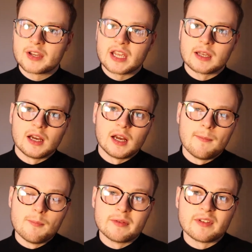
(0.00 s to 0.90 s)
Okay,
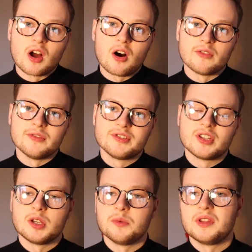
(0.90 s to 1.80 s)
moving on
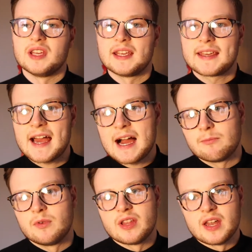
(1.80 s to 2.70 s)
to the
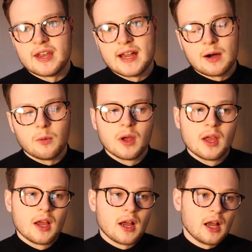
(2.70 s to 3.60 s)
camera then now.
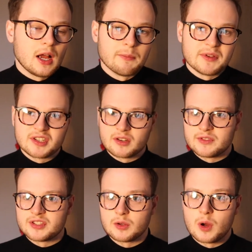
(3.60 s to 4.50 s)
This is
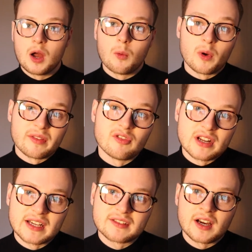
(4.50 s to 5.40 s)
obviously one of the
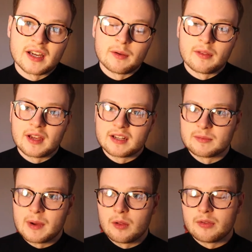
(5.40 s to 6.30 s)
really exciting things
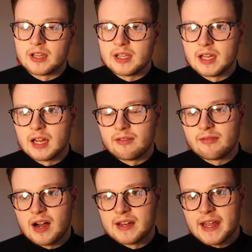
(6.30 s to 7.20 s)
about the
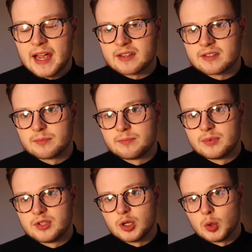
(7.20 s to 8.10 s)
Find
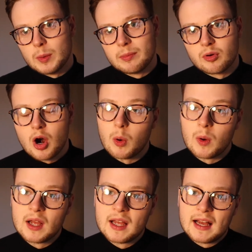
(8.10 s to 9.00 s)
X2
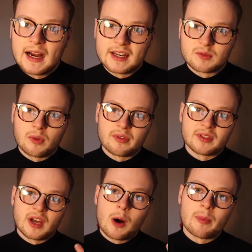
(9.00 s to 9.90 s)
Pro, and it's one
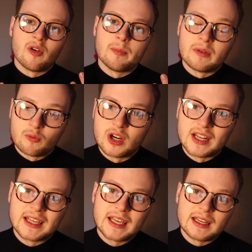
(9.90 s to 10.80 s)
thing that Oppo have been
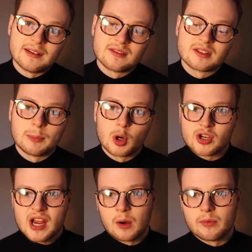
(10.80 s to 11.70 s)
really keen to
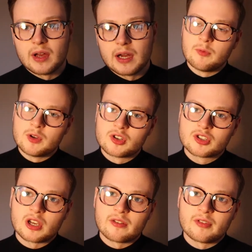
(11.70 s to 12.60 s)
push out there. If we
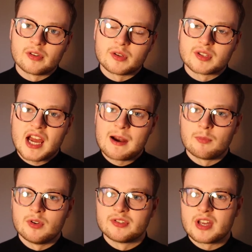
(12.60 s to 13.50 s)
just go through those
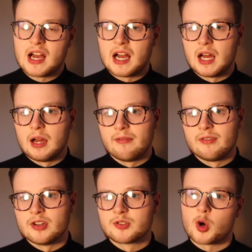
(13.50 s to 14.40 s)
cameras,
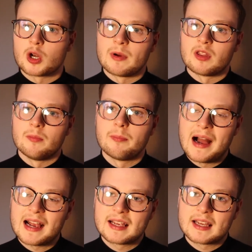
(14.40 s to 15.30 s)
first talking about the
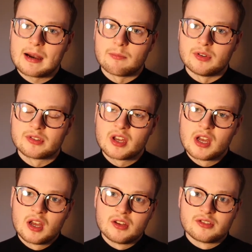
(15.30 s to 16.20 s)
back cameras.
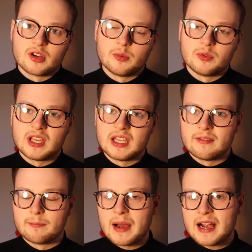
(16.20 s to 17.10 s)
So
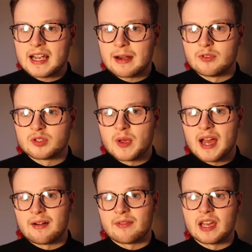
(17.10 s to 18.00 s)
the back cameras, we
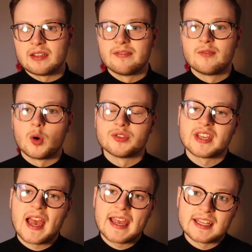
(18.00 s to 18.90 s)
have a
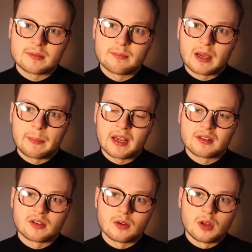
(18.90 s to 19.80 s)
48
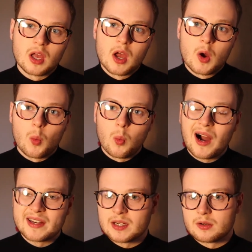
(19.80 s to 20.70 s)
megapixel
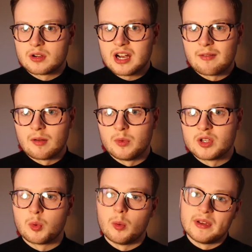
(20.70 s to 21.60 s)
wide angle camera,
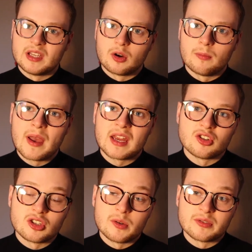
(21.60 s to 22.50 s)
which will be your main
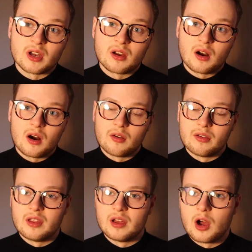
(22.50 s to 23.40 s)
shooter
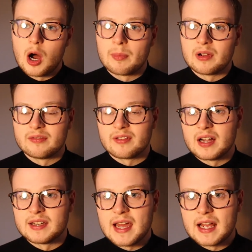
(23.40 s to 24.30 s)
on the Oppo
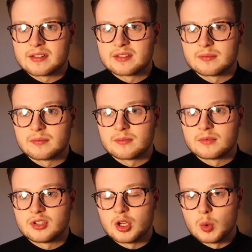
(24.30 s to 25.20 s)
Find
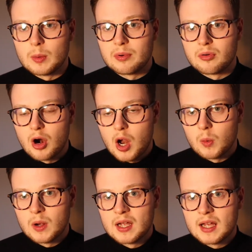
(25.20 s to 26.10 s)
X2 Pro.